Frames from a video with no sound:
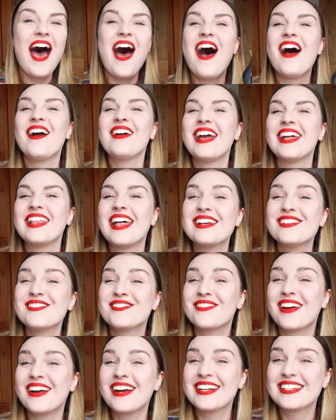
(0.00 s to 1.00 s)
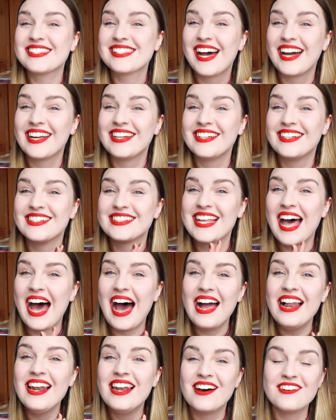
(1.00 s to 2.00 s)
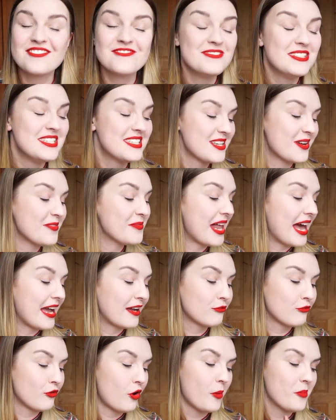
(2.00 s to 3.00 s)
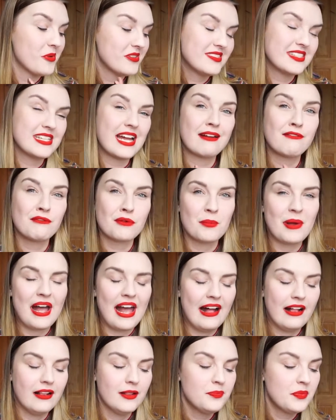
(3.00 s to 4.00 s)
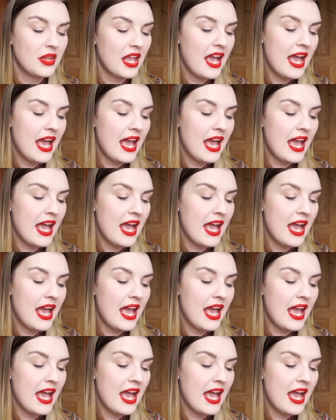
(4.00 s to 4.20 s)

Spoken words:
Okay, that's very exciting because I love me some like robots that rebel,